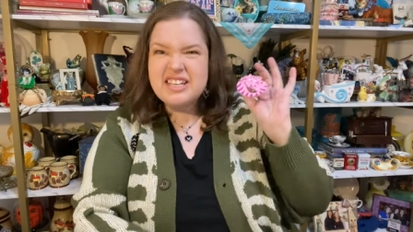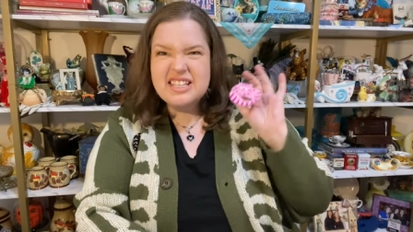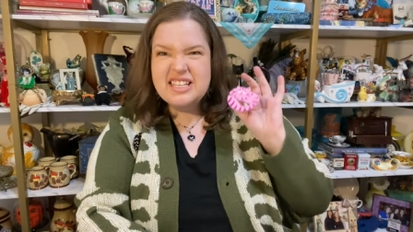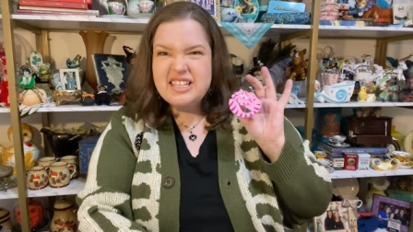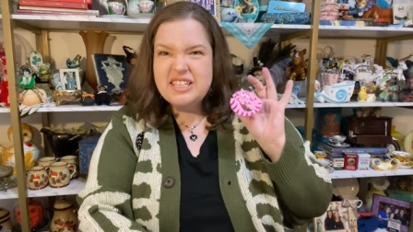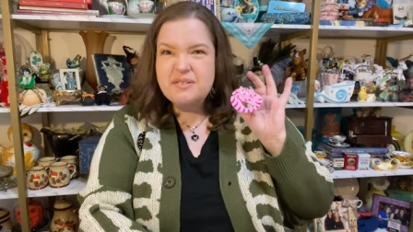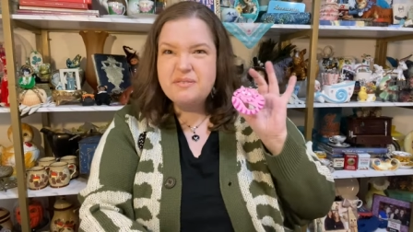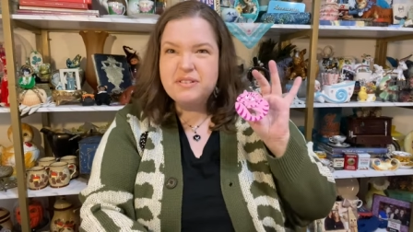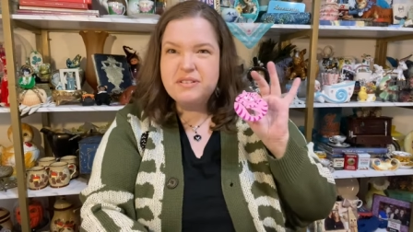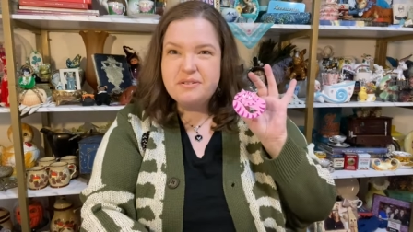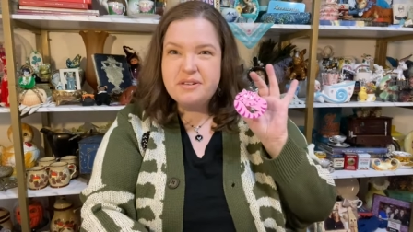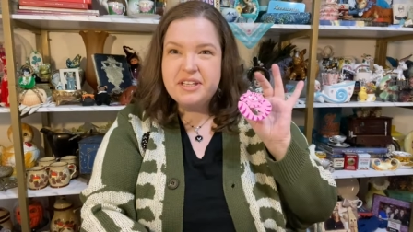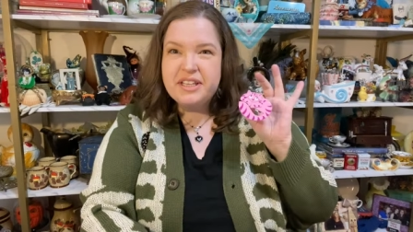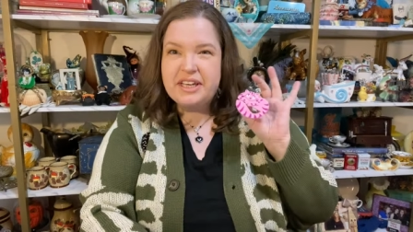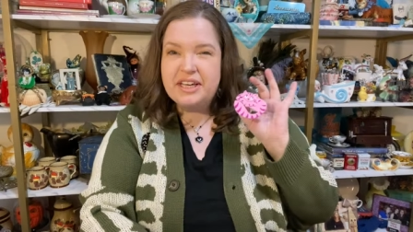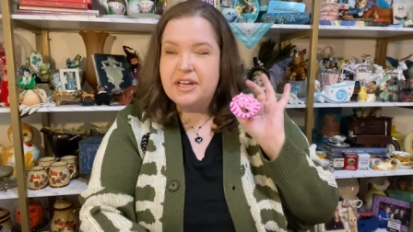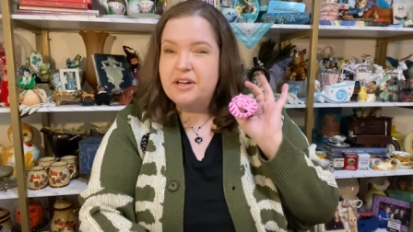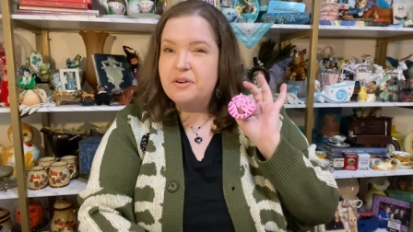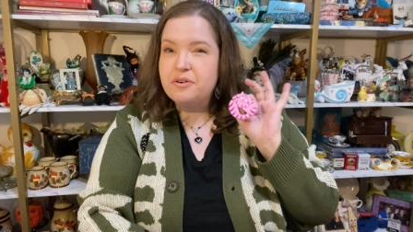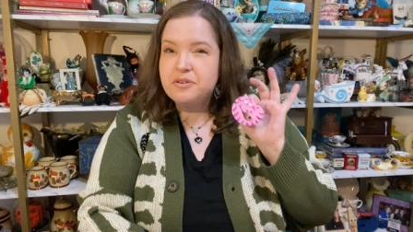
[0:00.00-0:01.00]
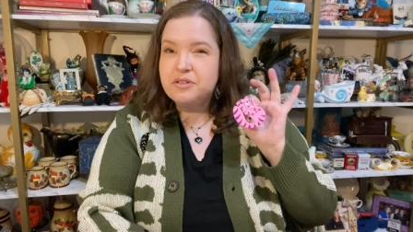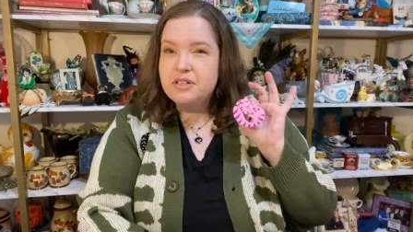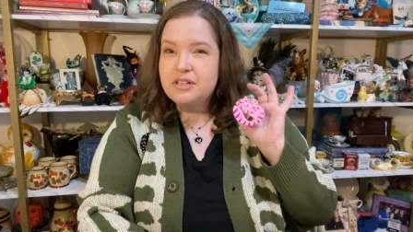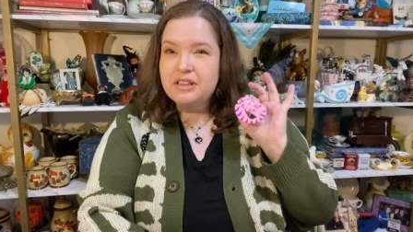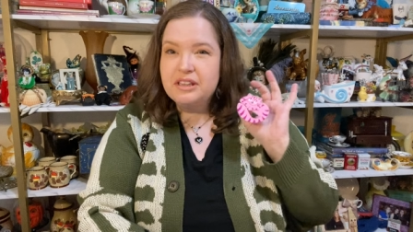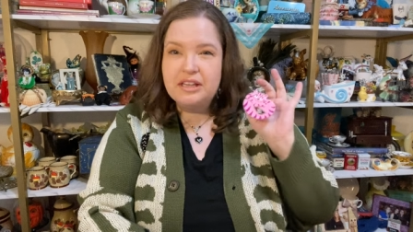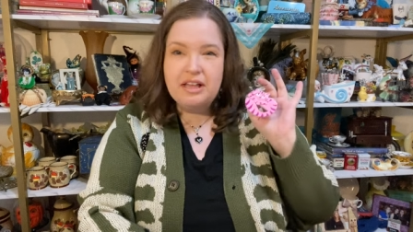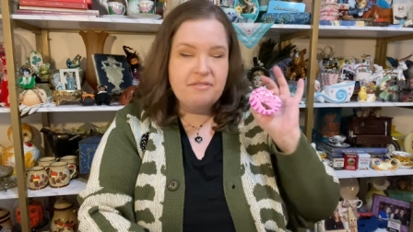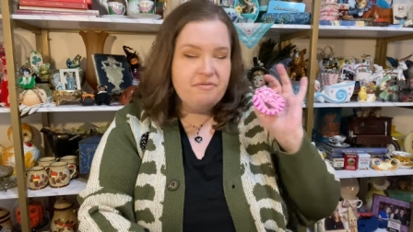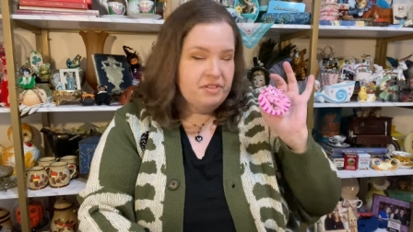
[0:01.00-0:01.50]
This one's really cute.
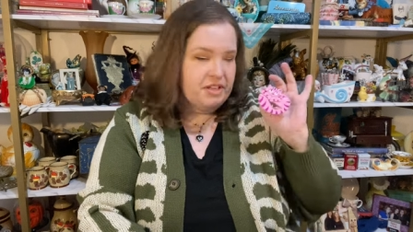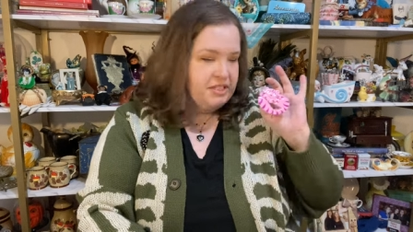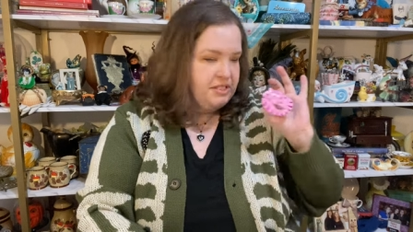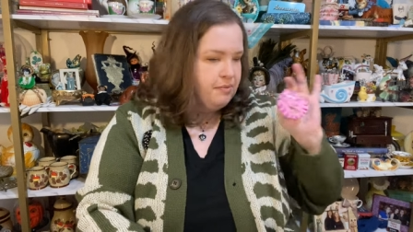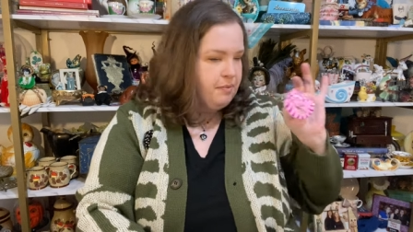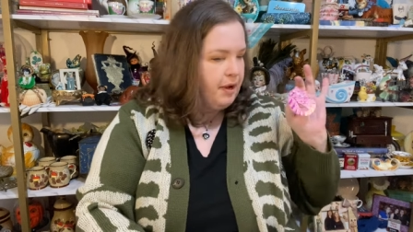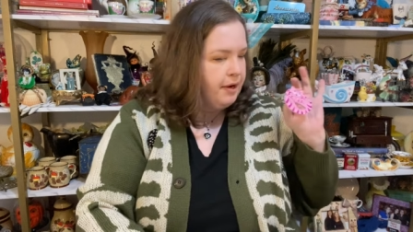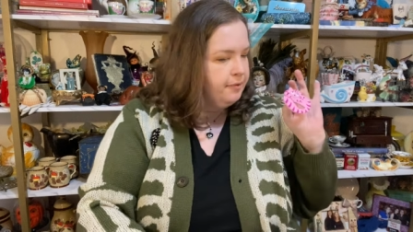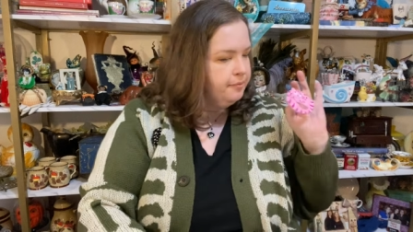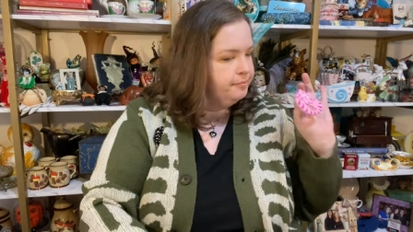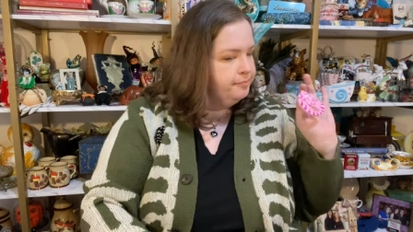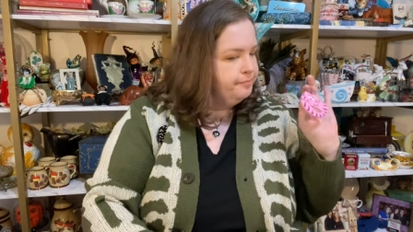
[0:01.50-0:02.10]
Love this one.